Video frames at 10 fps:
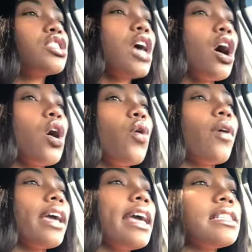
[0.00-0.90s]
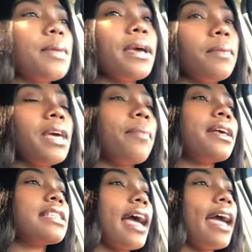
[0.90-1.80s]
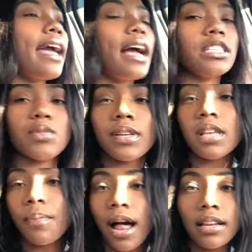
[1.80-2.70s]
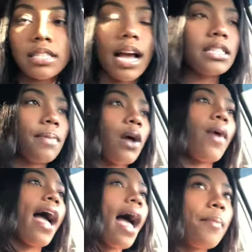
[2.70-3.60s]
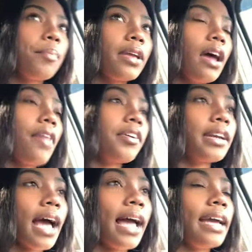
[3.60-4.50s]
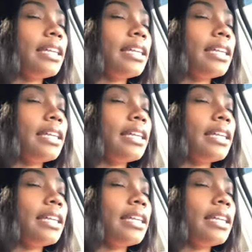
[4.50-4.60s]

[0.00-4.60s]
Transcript: so he ends up hitting me up. He's like, hey, I just want to apologize about what happened the other night.